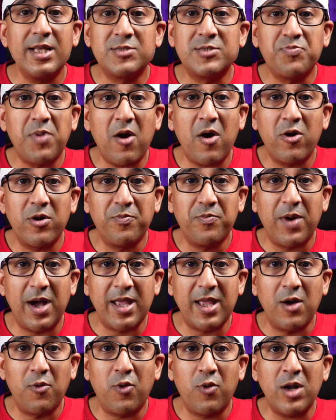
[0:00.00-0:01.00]
is powered by
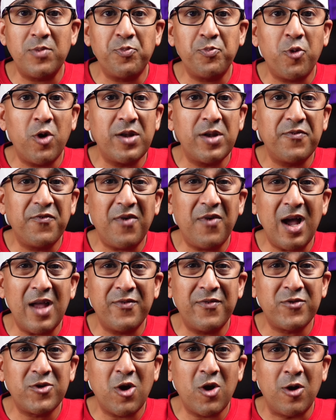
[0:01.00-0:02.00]
a
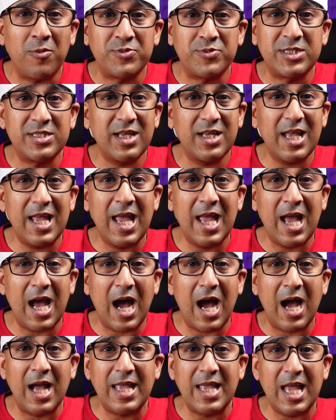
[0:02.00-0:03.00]
1.5 TOPS
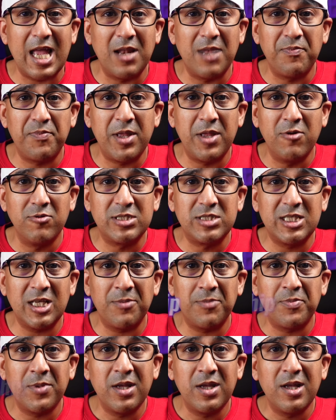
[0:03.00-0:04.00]
AI NPU
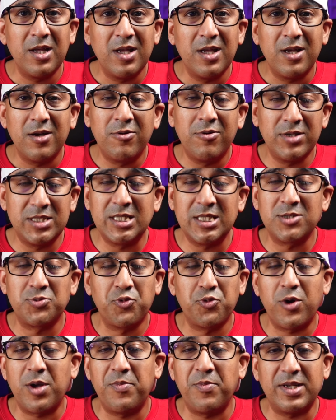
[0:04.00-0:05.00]
chip, which is
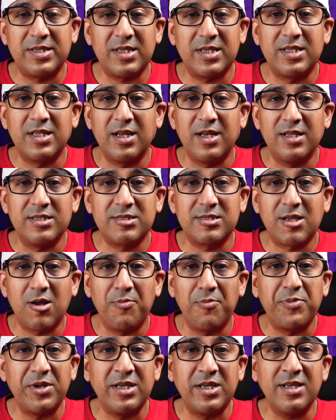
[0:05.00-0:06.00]
way better than its
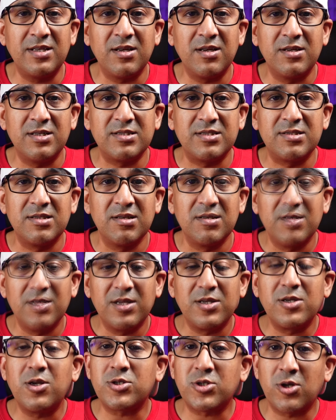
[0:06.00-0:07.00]
competitors.
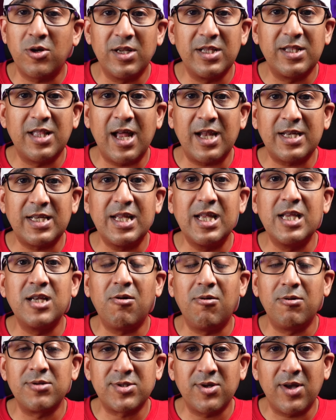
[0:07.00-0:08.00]
Not only that, it
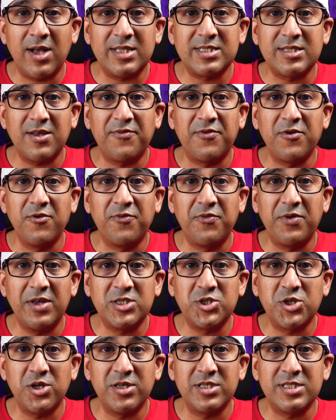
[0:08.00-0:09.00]
also has a few
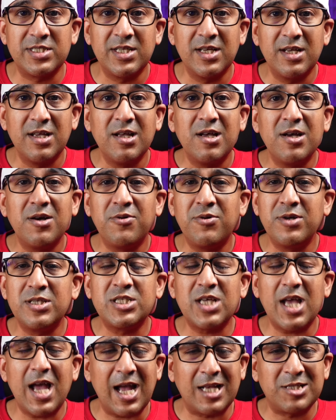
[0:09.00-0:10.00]
features
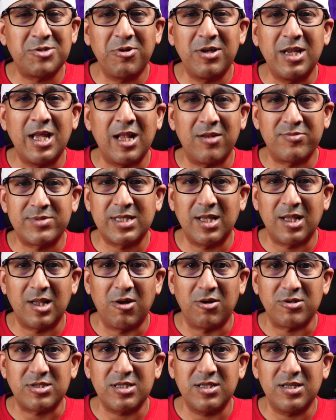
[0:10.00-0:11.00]
which actually helps a
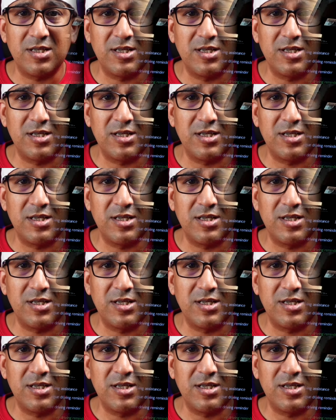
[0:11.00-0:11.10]
lot,